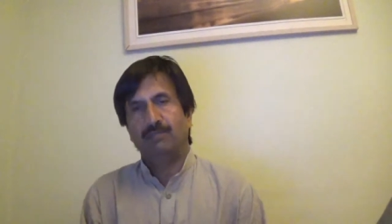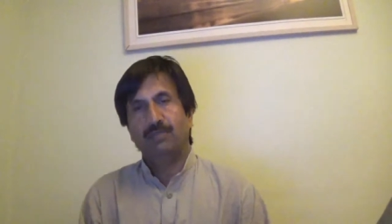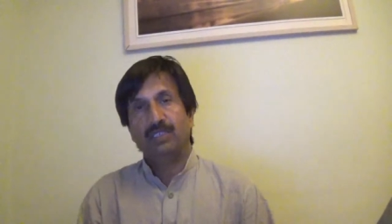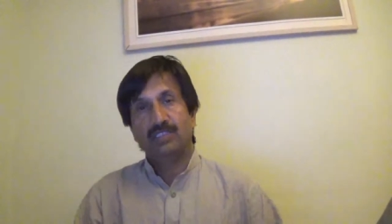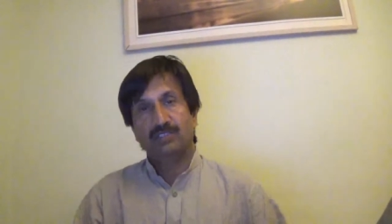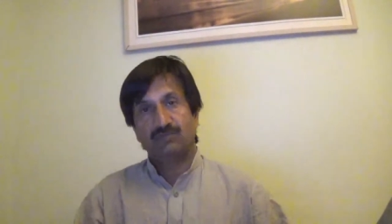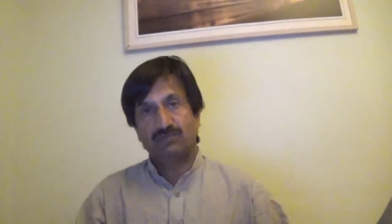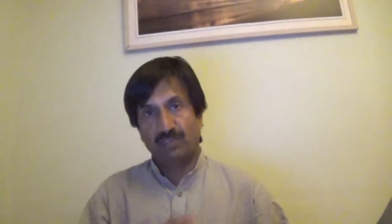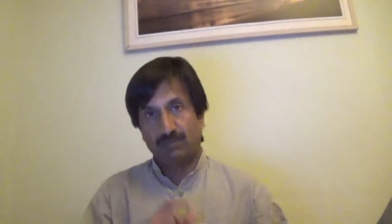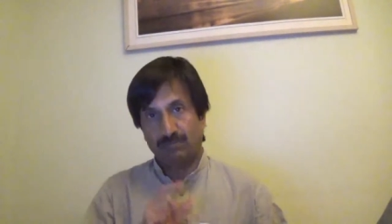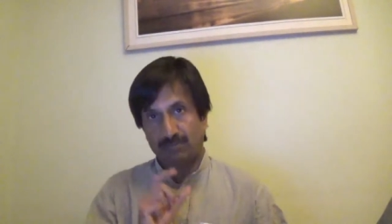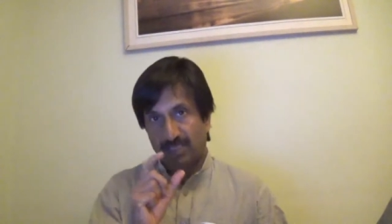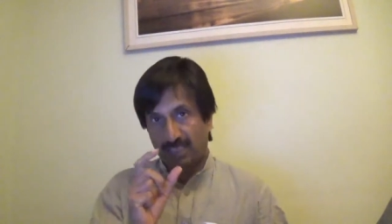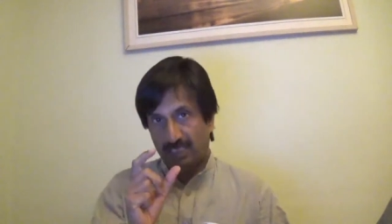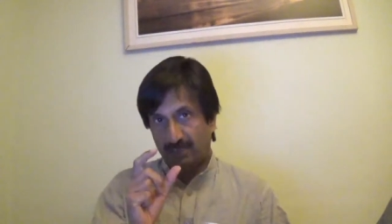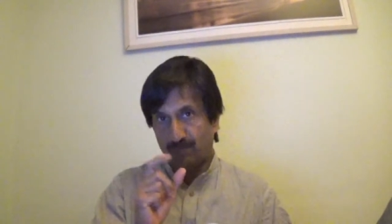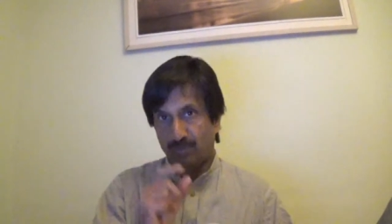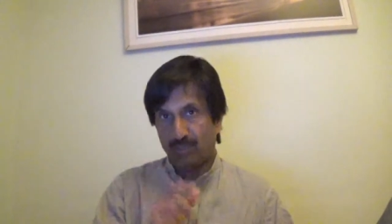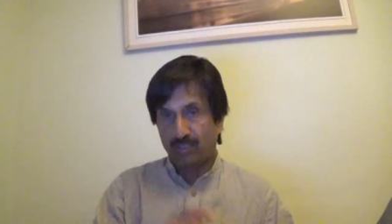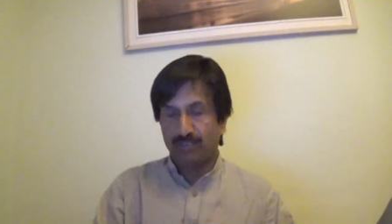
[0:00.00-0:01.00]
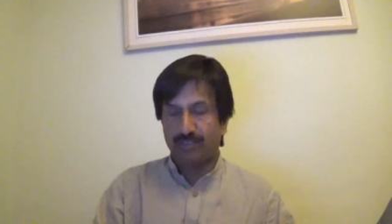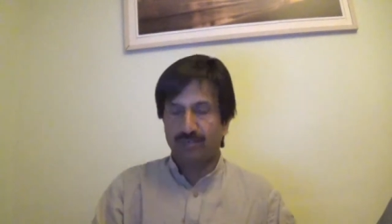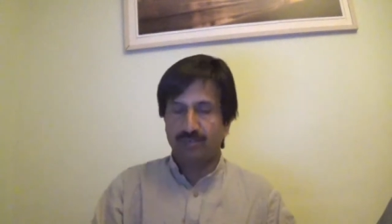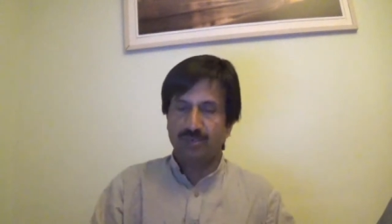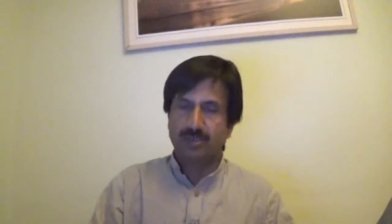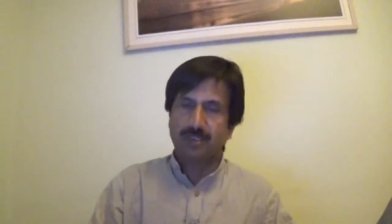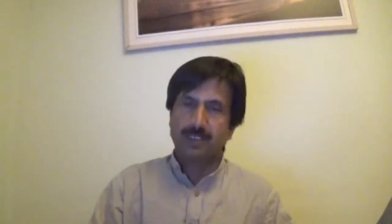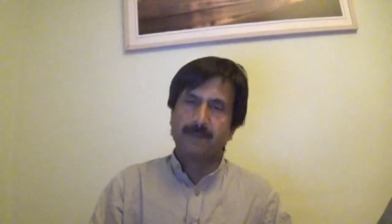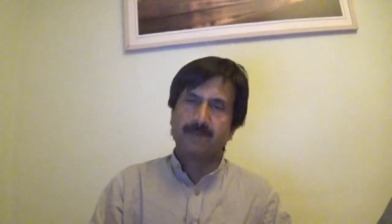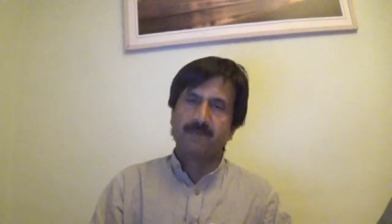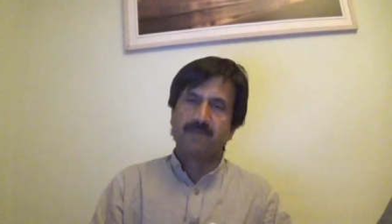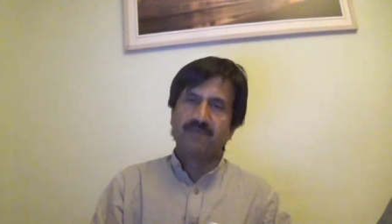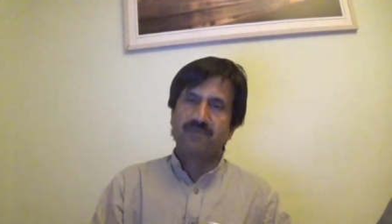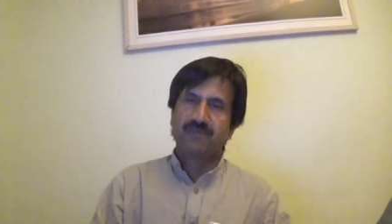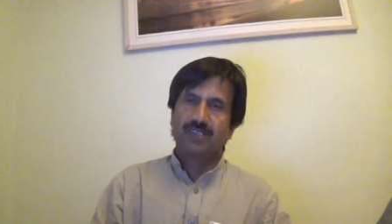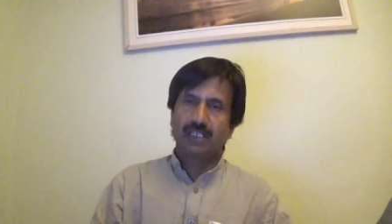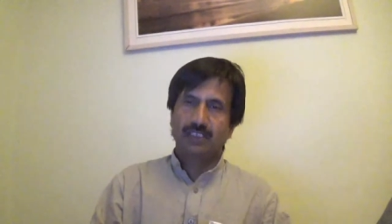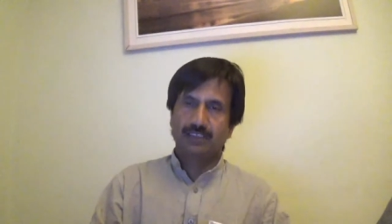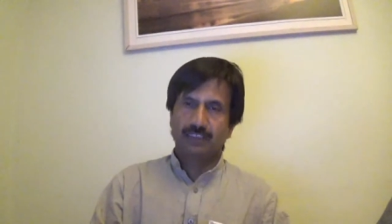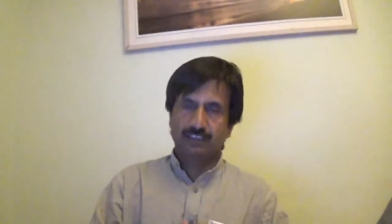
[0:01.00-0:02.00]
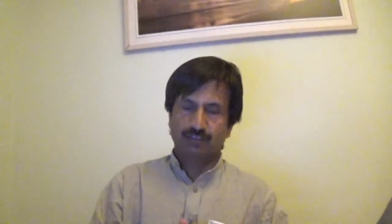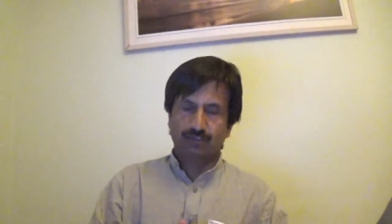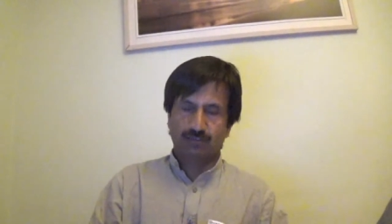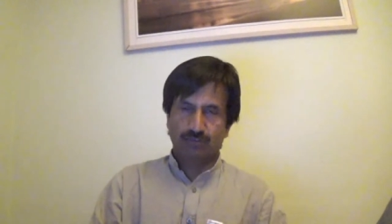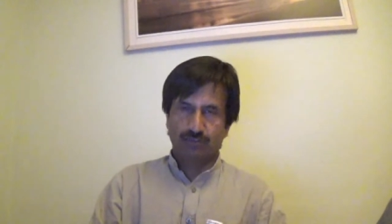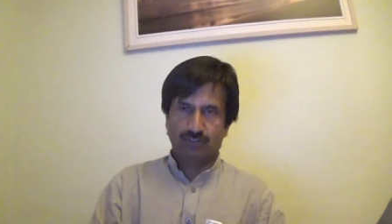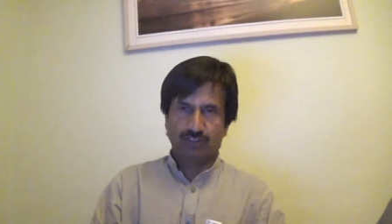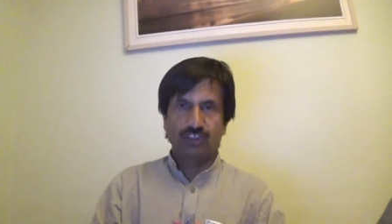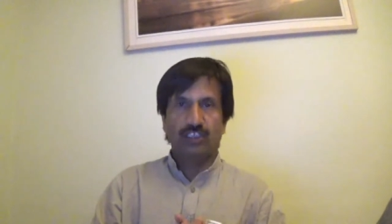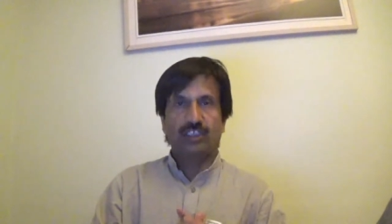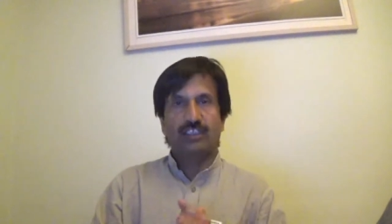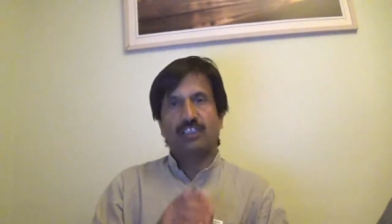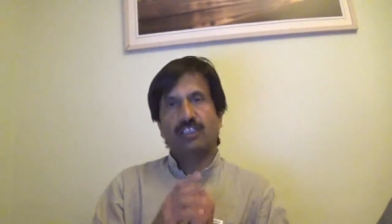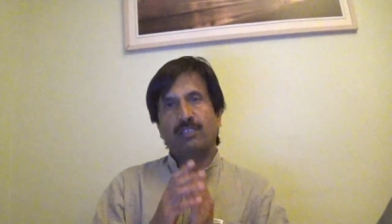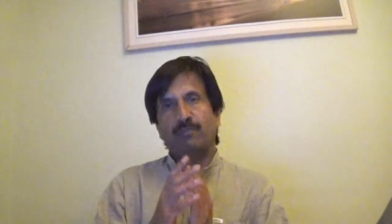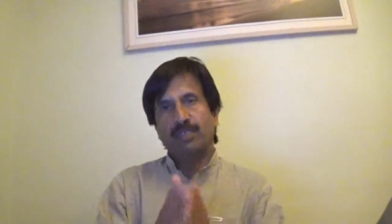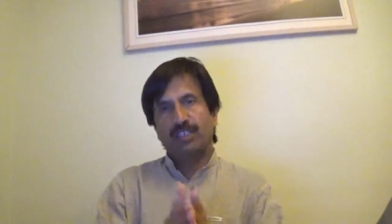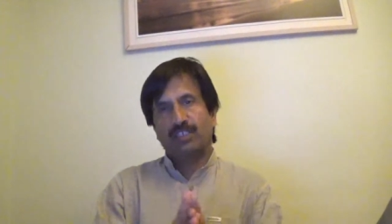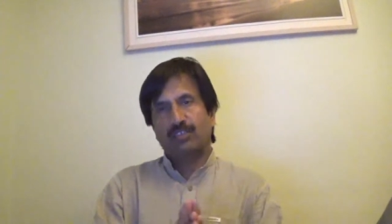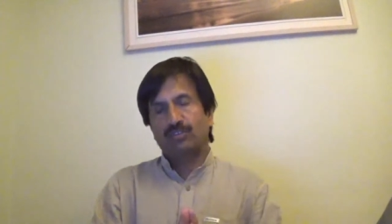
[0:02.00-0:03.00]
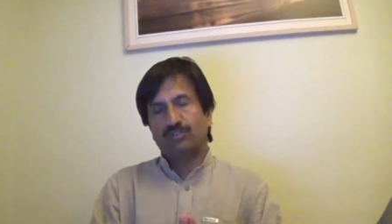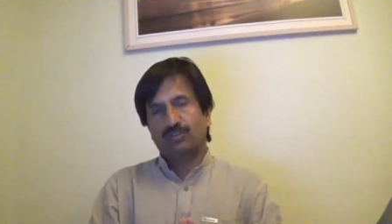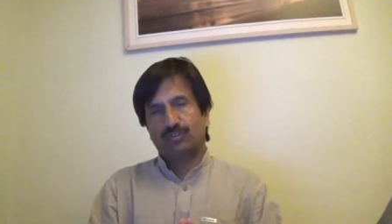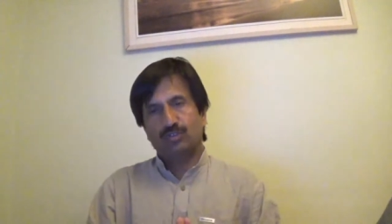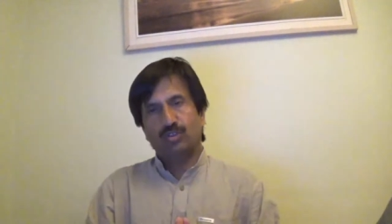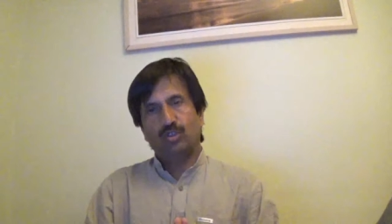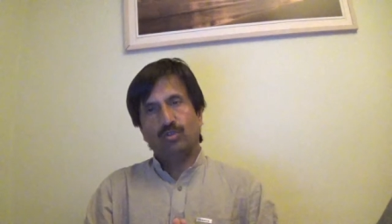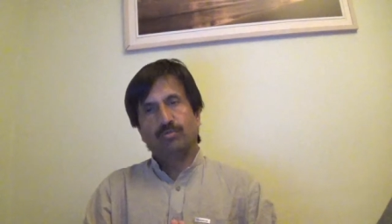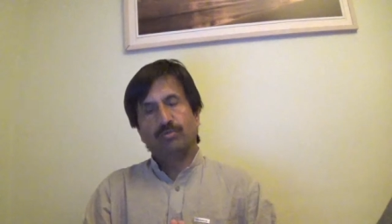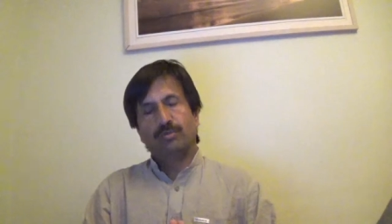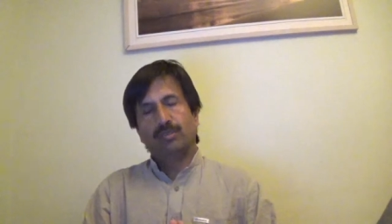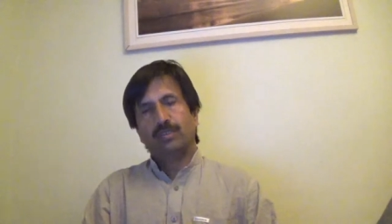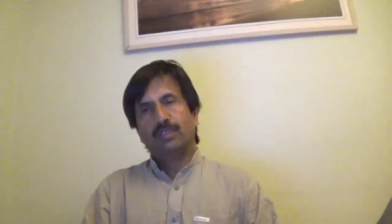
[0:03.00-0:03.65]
piece from that part you know just to see under the microscope